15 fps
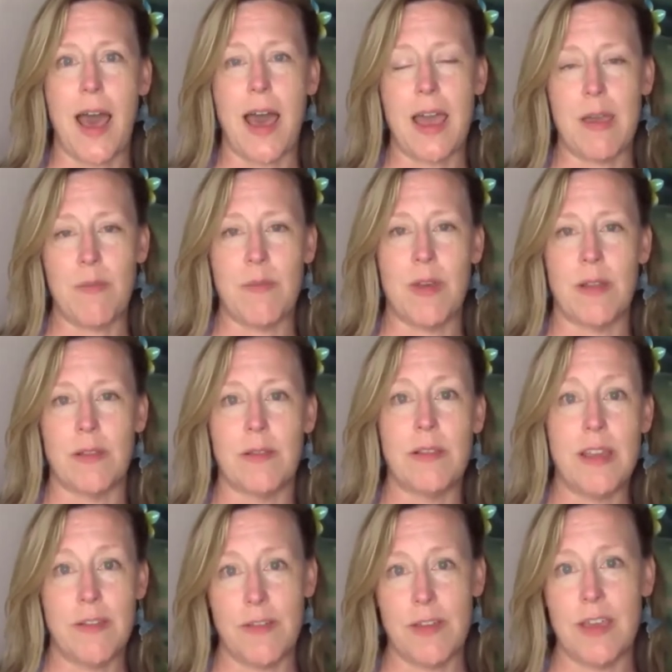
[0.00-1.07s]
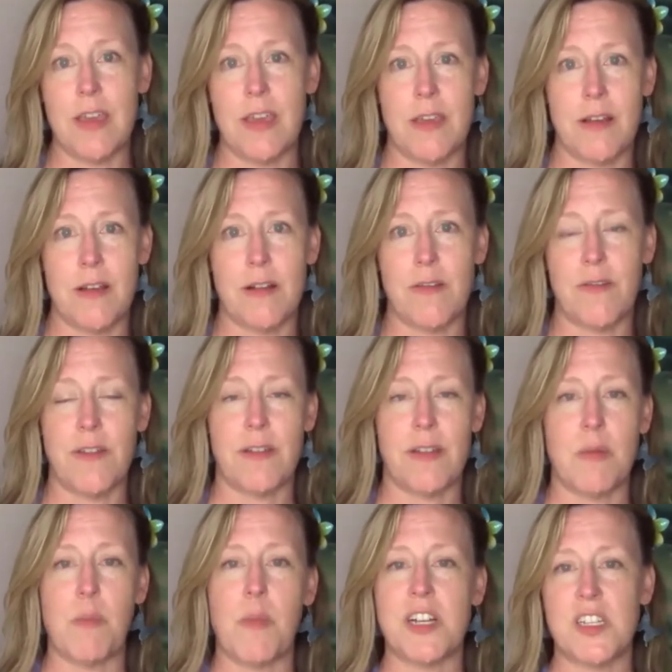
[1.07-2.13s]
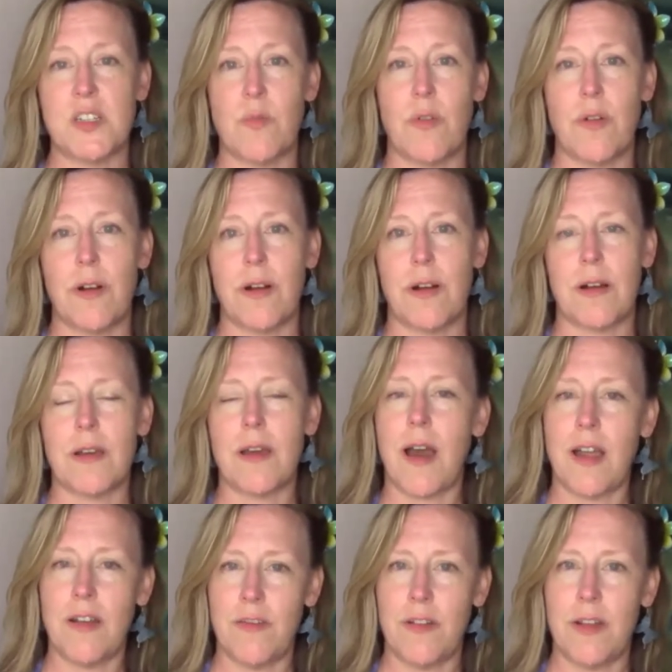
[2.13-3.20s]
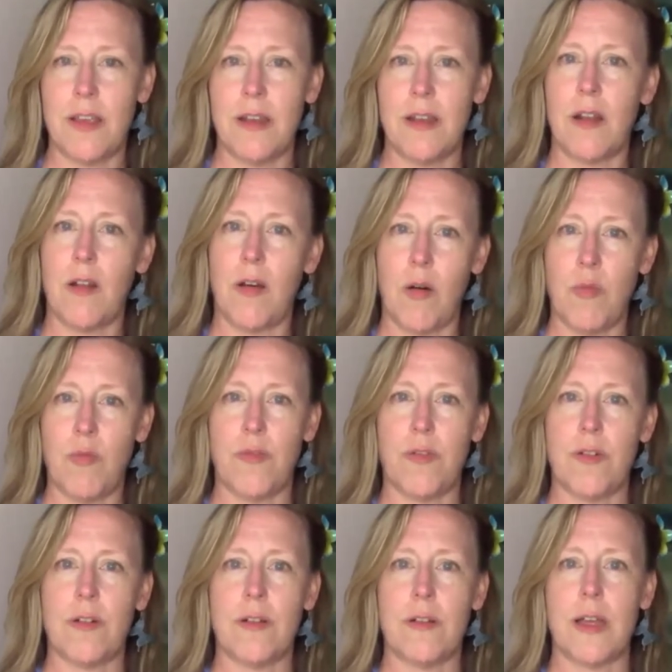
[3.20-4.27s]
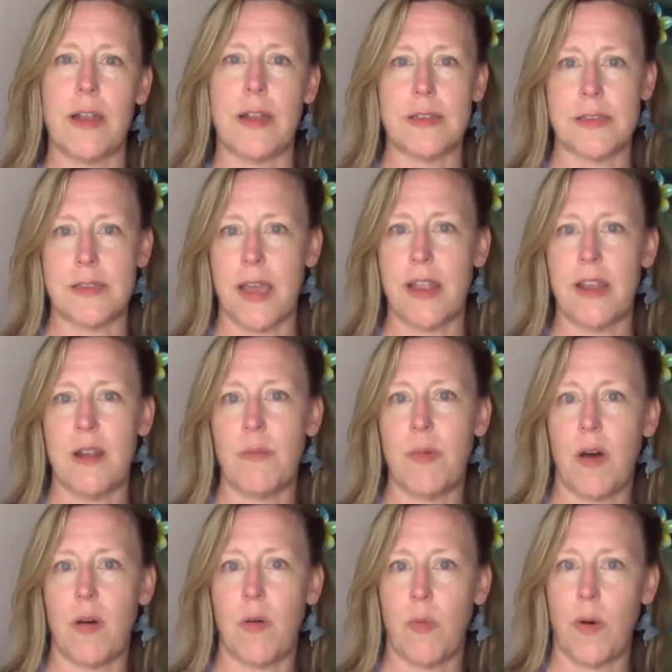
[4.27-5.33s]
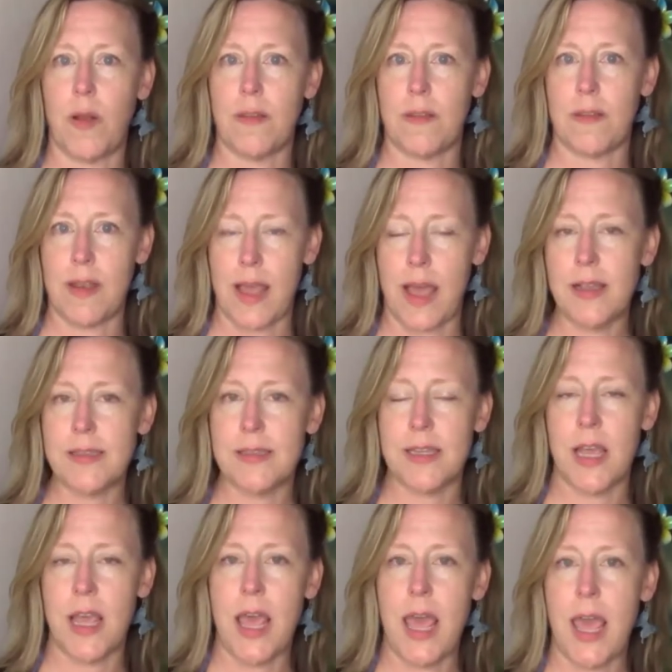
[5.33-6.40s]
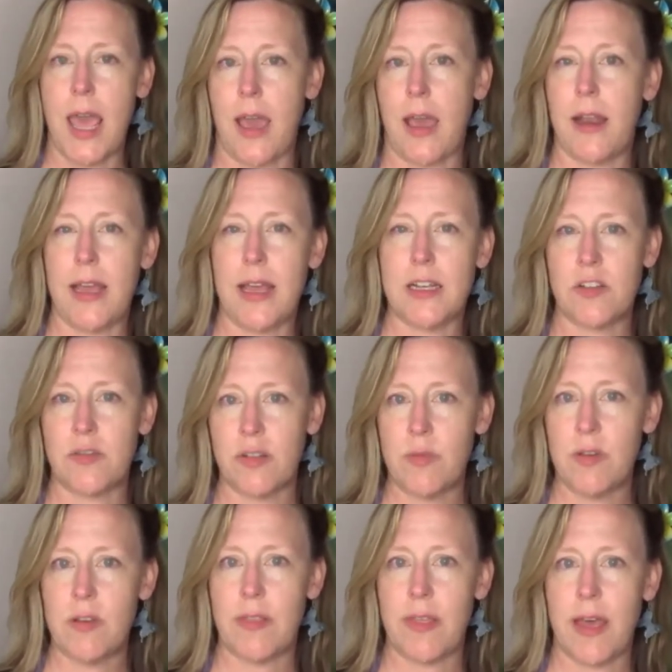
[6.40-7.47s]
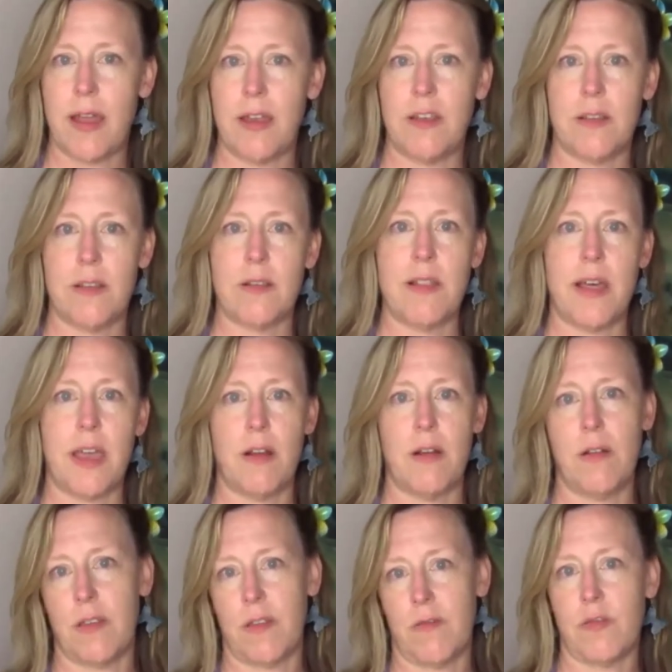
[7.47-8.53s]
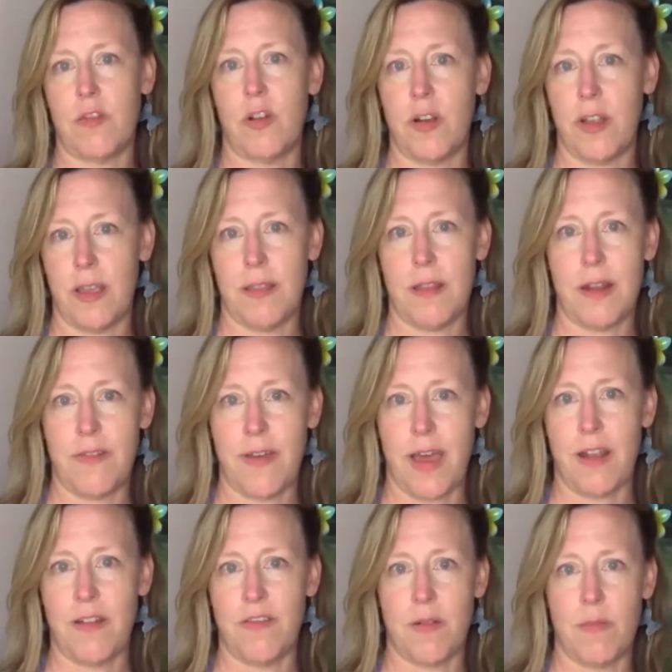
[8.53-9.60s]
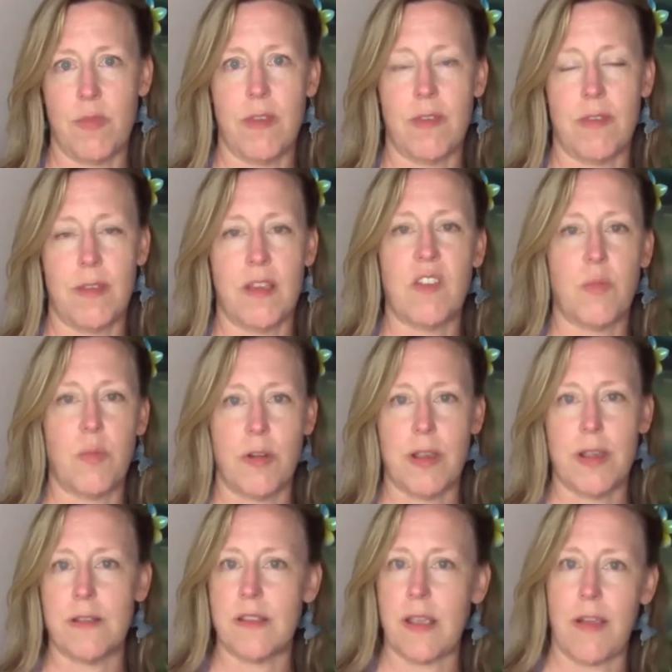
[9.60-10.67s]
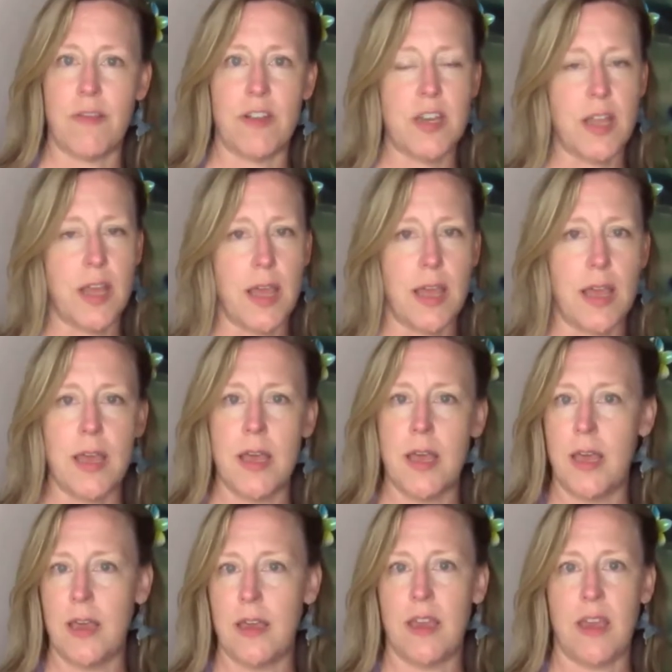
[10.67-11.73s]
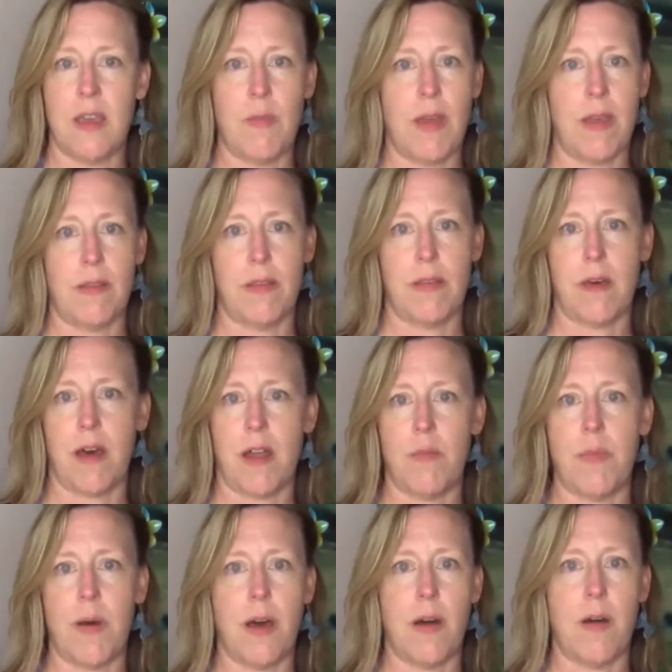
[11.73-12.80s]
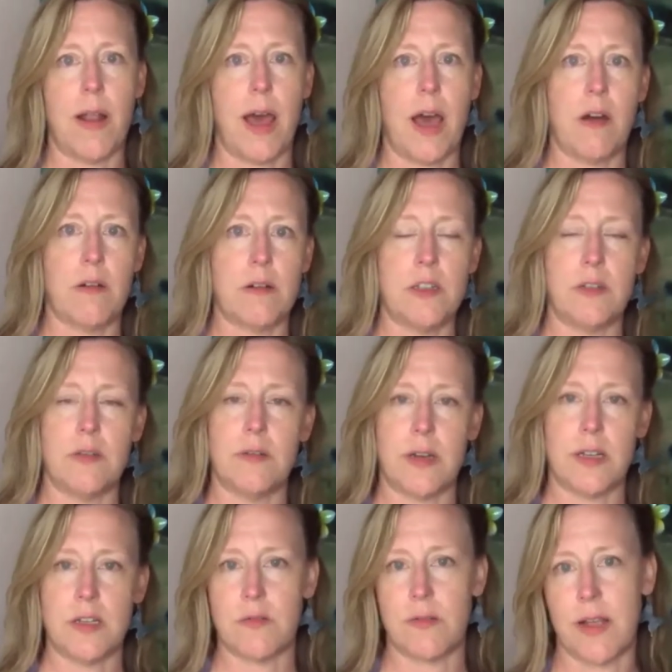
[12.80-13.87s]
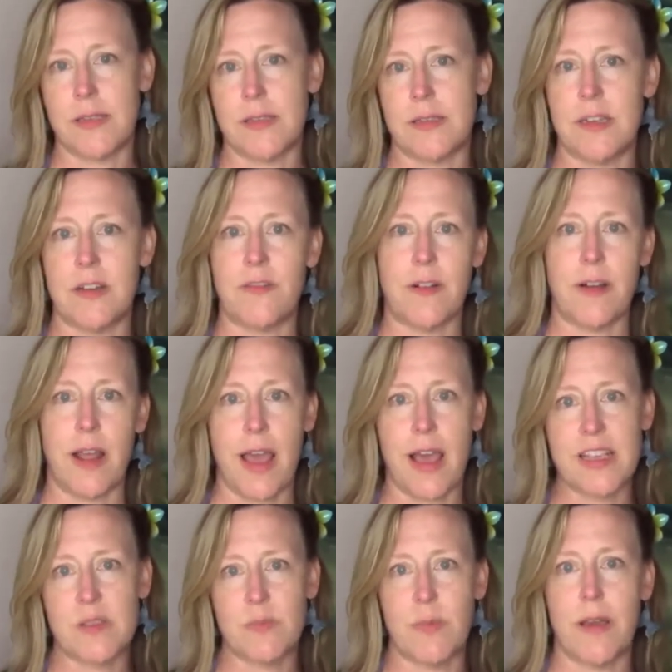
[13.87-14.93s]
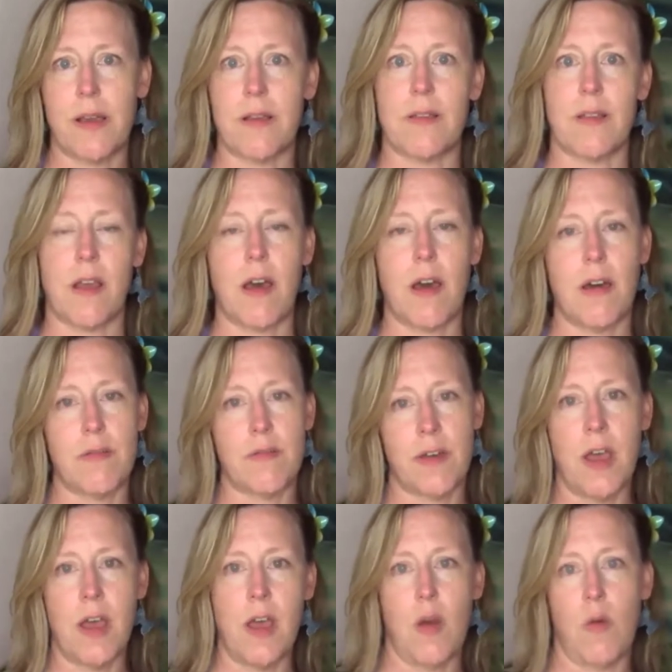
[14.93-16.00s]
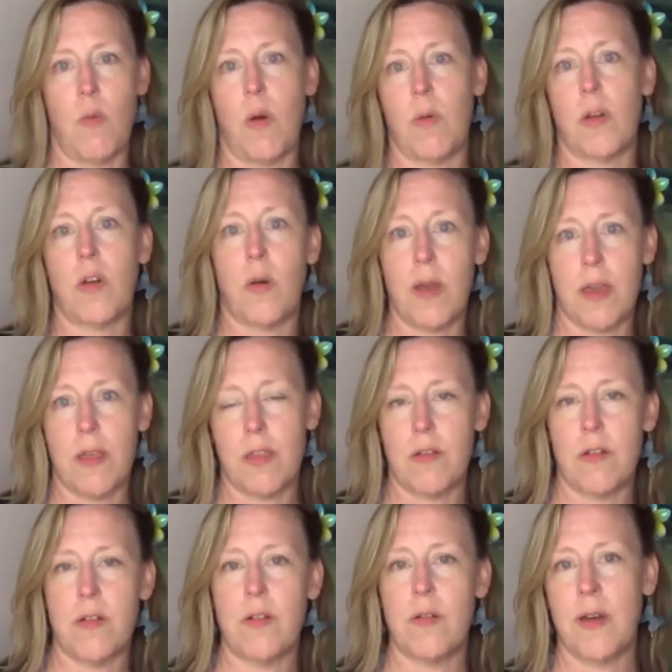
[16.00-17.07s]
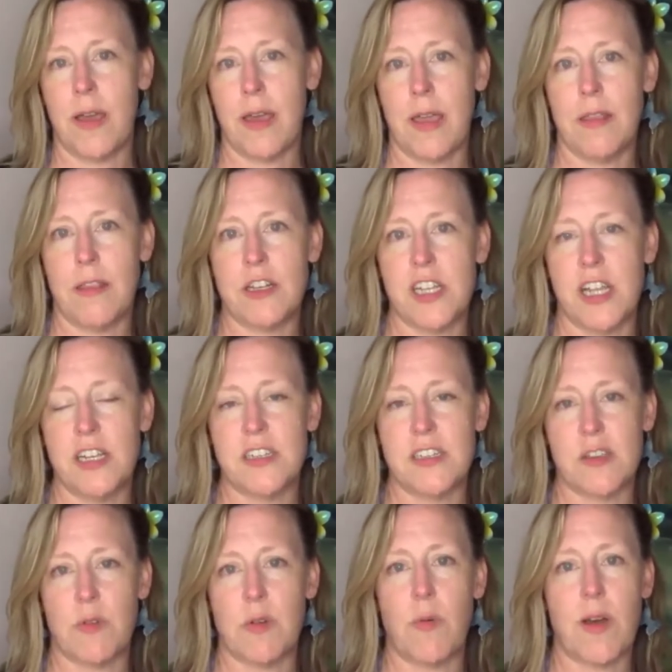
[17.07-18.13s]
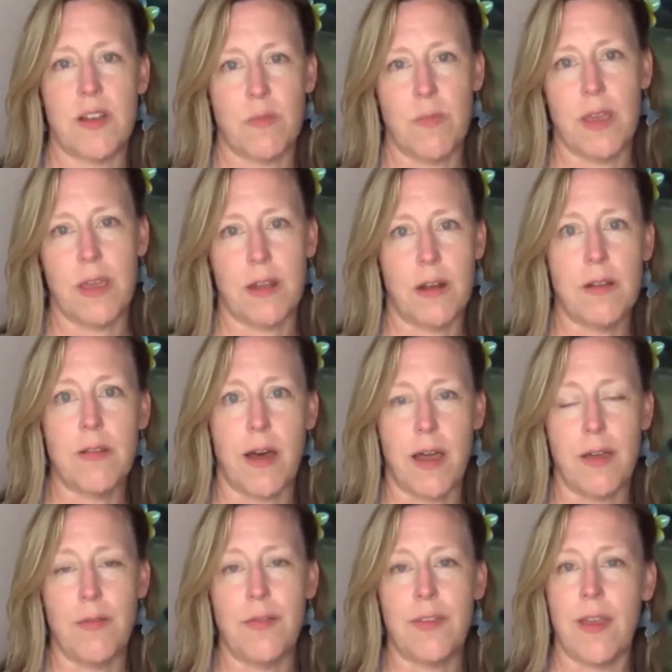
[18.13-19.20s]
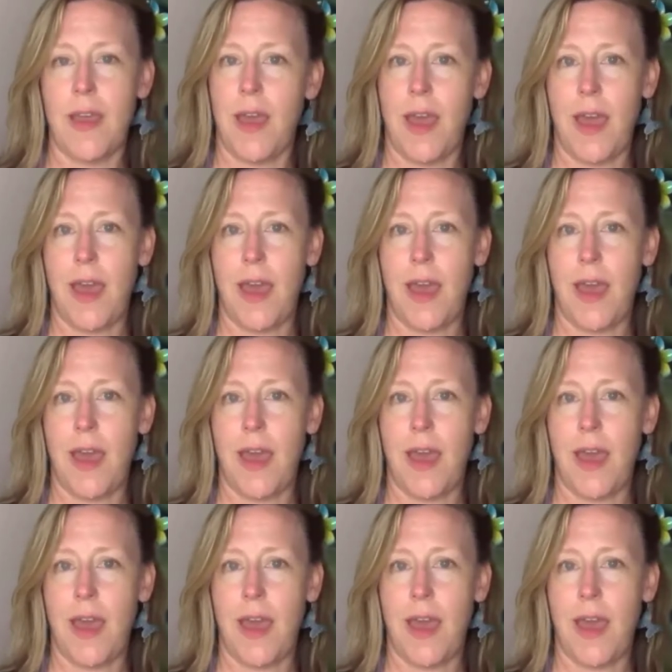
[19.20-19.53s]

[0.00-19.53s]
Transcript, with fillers: I am leaving here feeling much more confident and hopeful and excited about what's next. And I attribute that to the layers of learning that I've had from this experience. Every day, Kim has thought about how to address different aspects of what we're going through and the changes that we want to make in our lives.